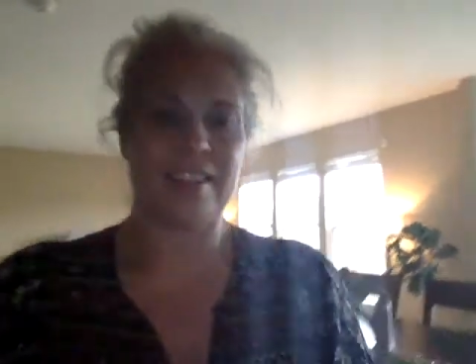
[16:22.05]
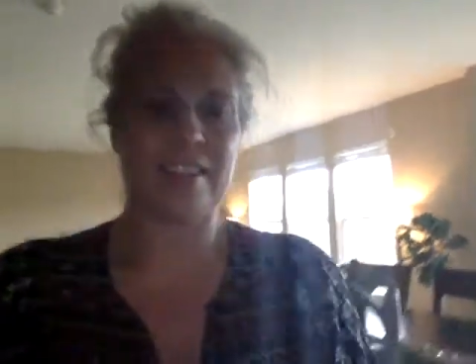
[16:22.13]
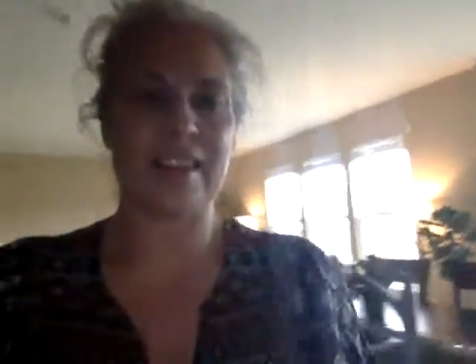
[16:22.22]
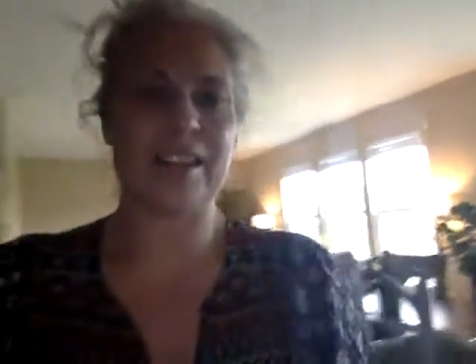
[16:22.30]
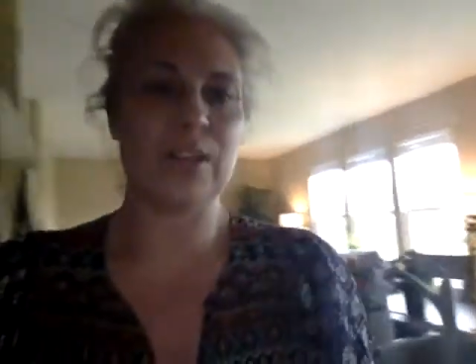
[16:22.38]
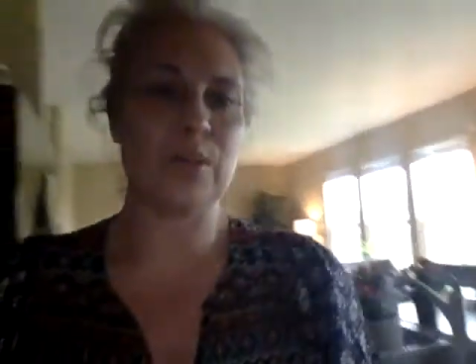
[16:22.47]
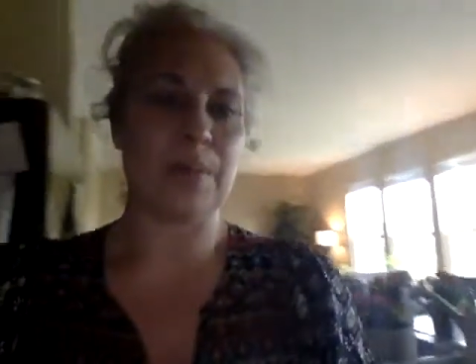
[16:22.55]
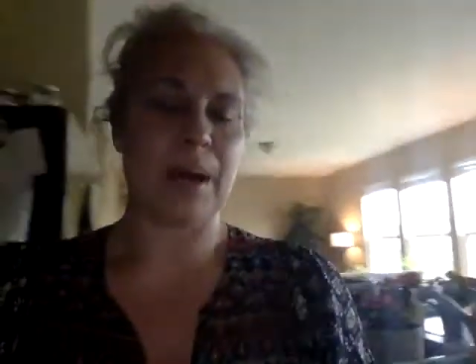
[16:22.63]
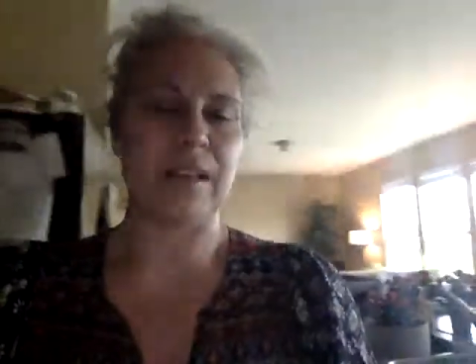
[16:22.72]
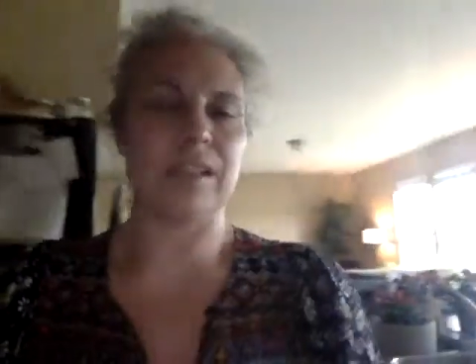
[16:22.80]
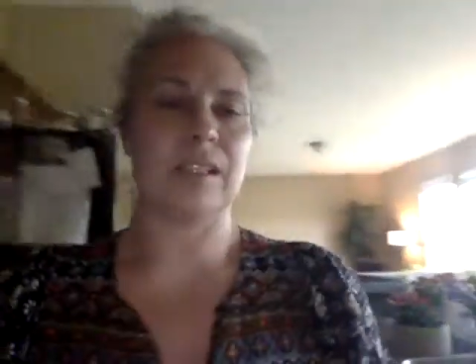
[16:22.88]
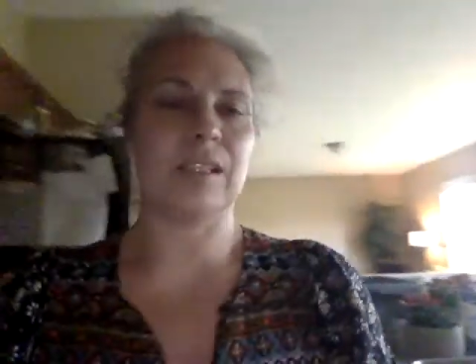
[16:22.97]
They do
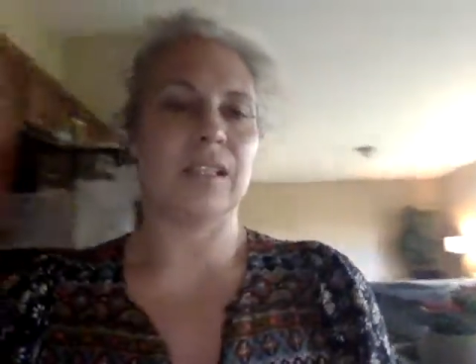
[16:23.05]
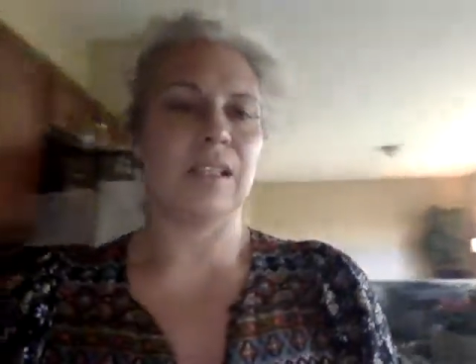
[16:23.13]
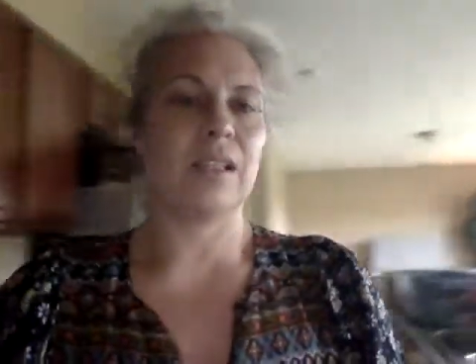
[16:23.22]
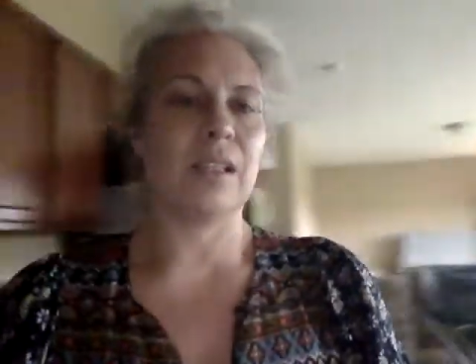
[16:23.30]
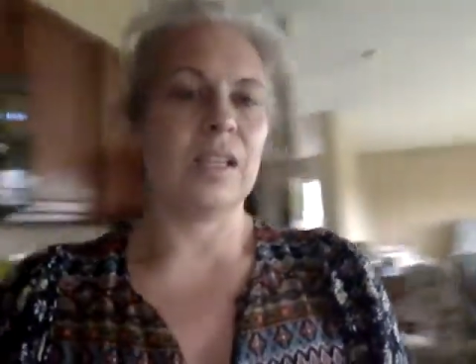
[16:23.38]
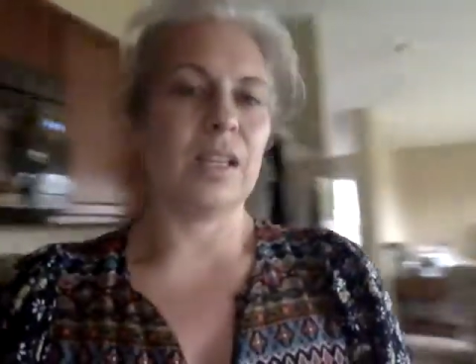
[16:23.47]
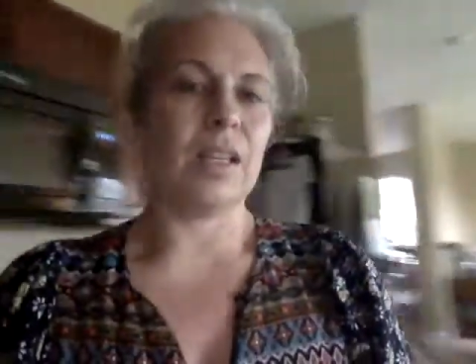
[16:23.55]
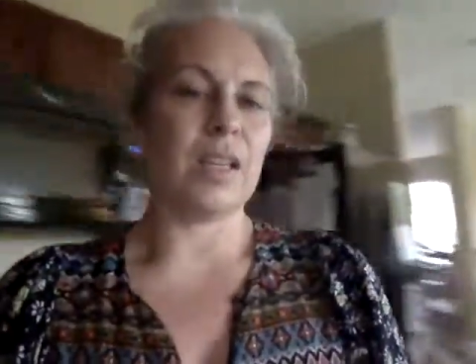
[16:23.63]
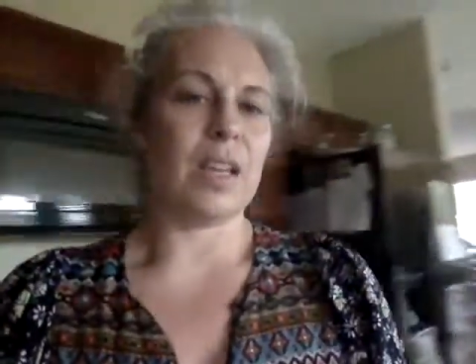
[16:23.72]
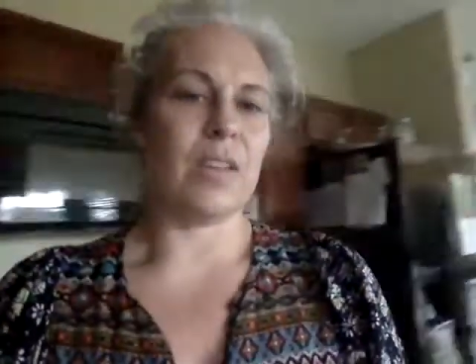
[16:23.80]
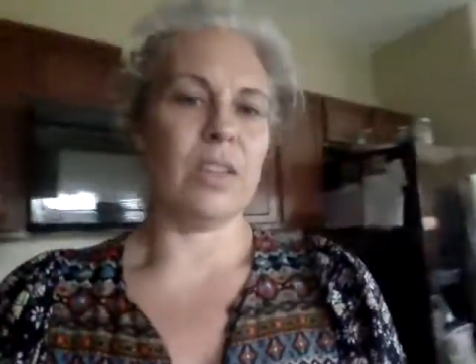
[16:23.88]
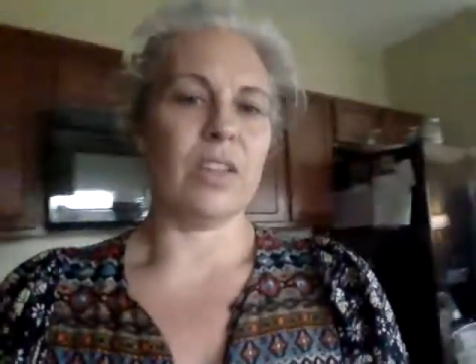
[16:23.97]
best
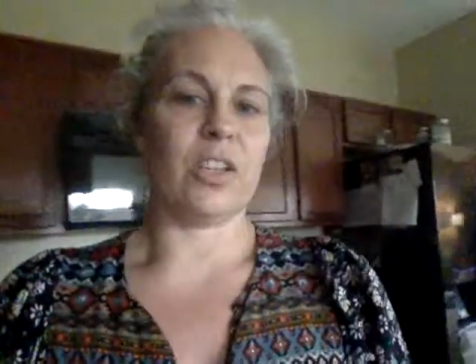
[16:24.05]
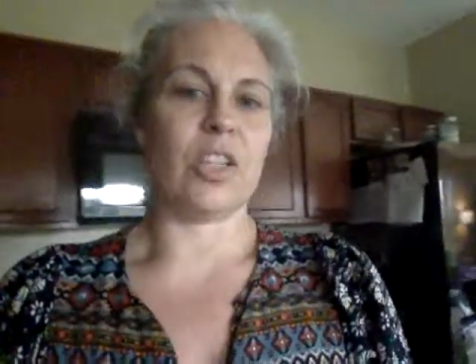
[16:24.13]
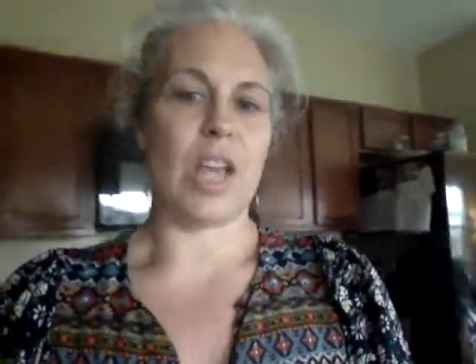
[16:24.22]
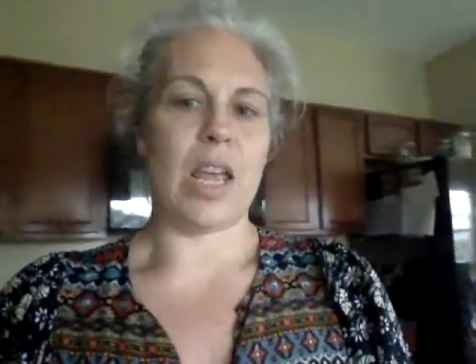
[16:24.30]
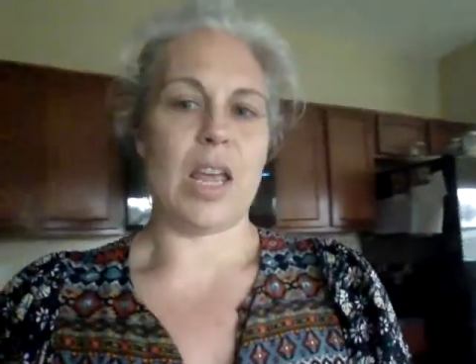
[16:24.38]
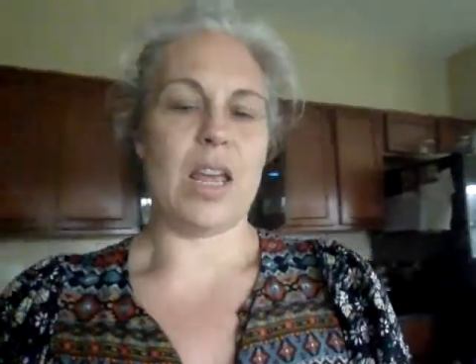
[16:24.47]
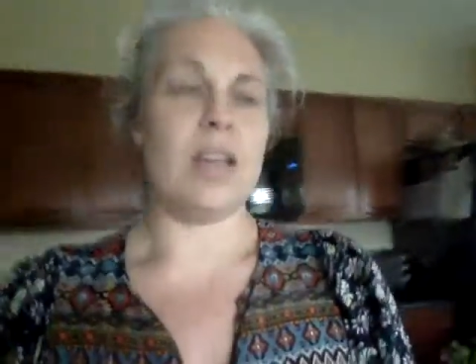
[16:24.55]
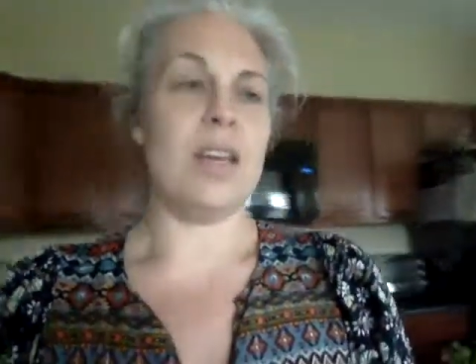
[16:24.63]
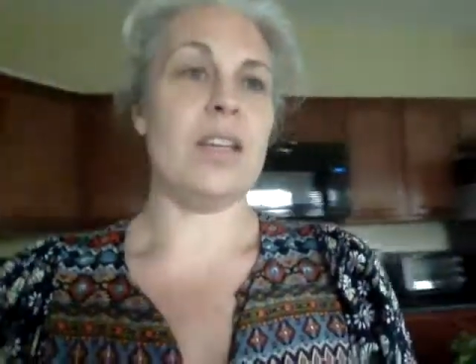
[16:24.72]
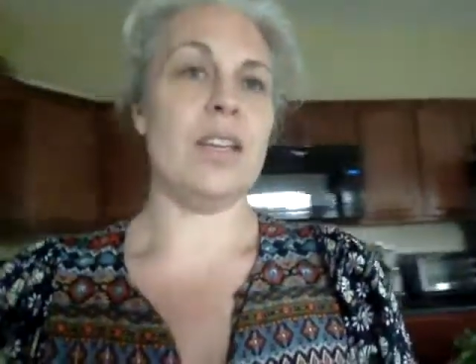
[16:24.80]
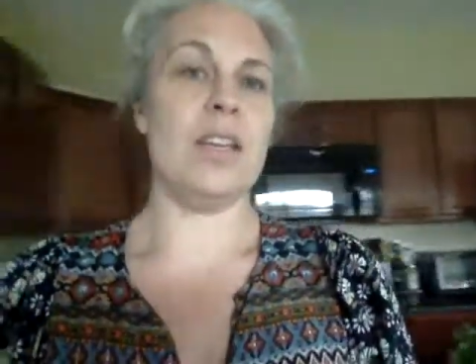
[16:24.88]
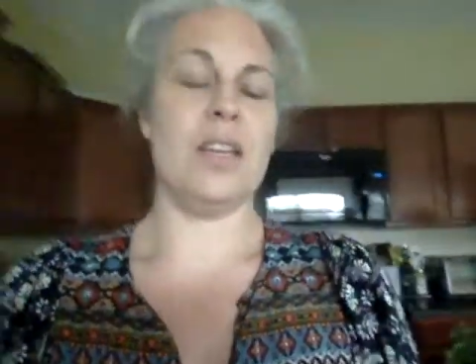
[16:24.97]
in the shade.
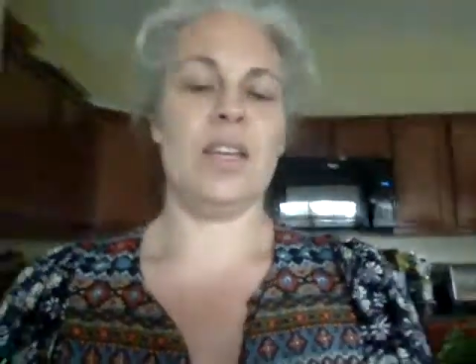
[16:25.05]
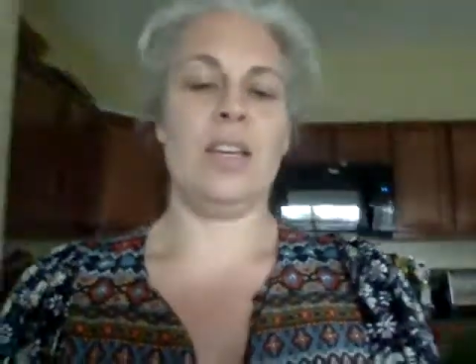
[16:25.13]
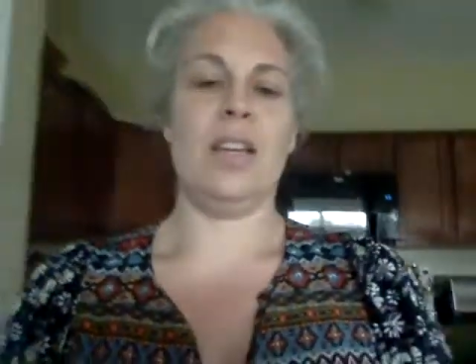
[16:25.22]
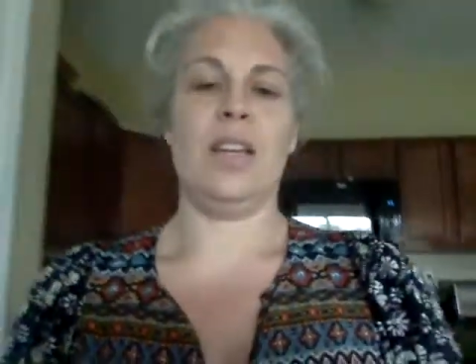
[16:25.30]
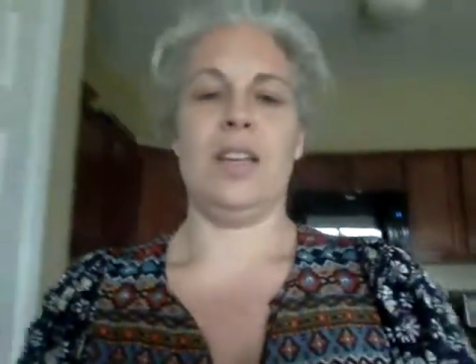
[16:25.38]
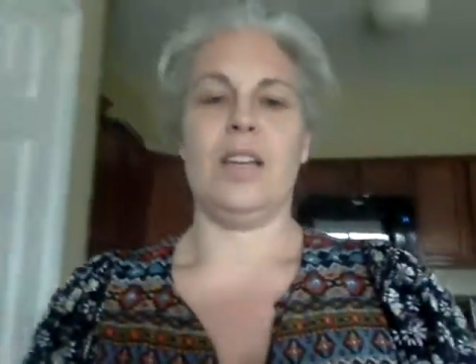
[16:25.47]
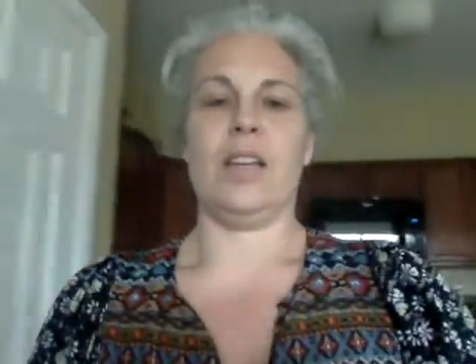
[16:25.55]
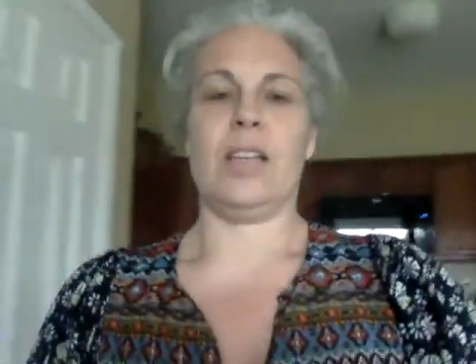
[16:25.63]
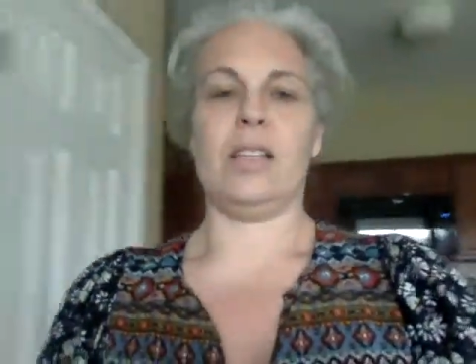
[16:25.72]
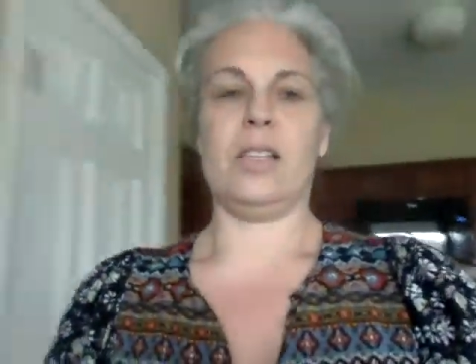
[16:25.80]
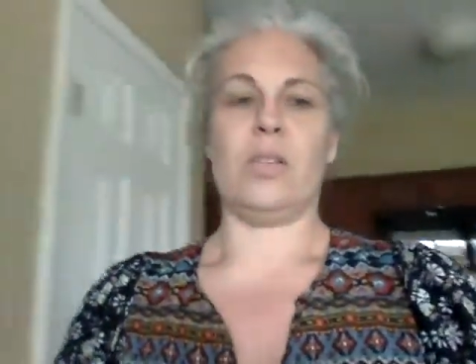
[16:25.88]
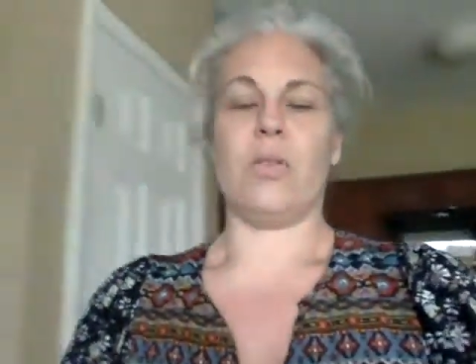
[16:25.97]

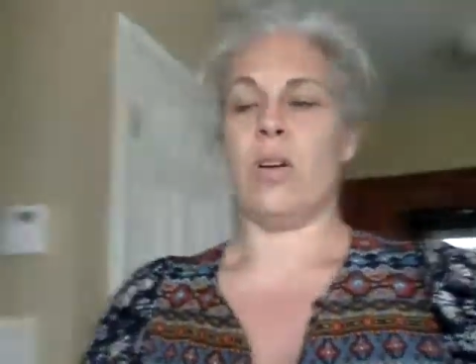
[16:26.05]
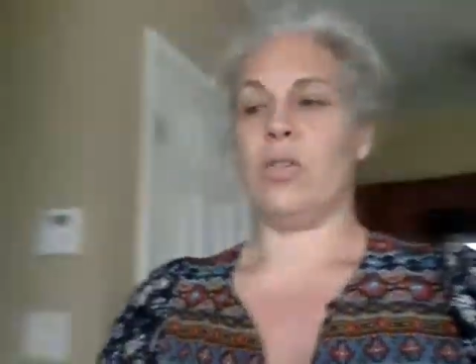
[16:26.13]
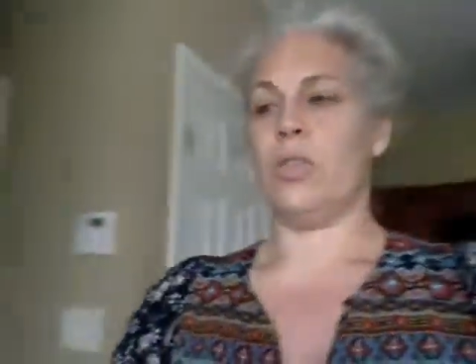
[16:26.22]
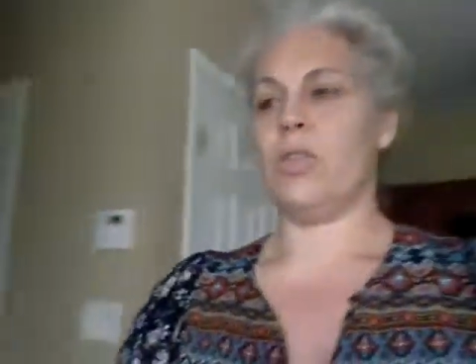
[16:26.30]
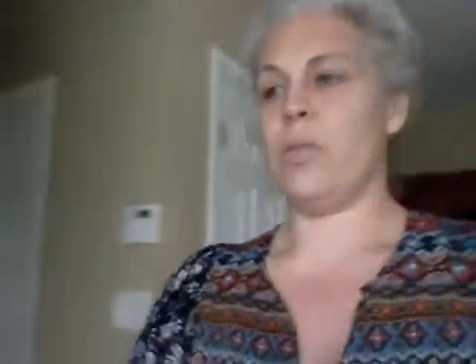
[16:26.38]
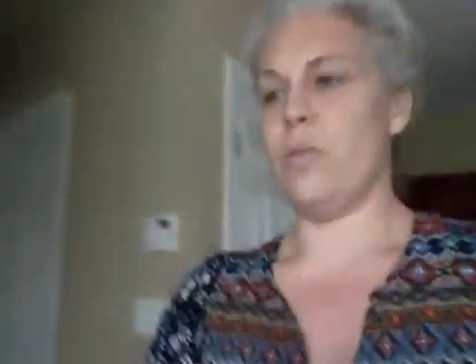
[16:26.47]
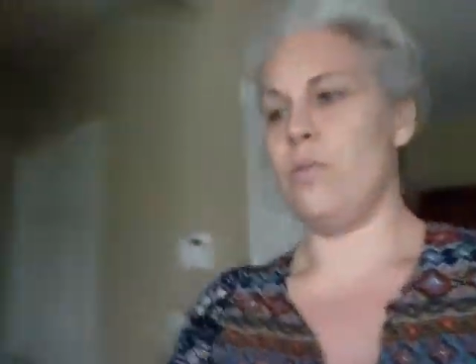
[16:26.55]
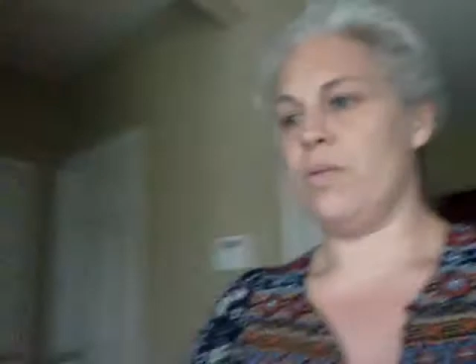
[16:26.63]
So I'll show you